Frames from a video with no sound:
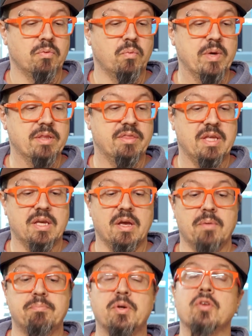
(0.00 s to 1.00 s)
with the
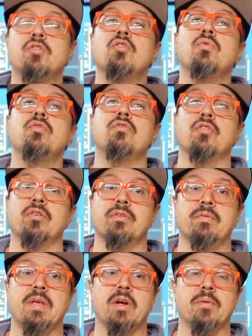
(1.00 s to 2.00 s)
producer
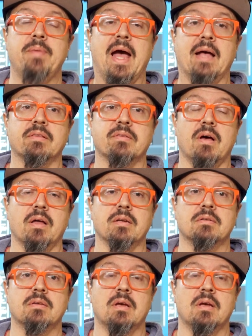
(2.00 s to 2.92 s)
ear pads on.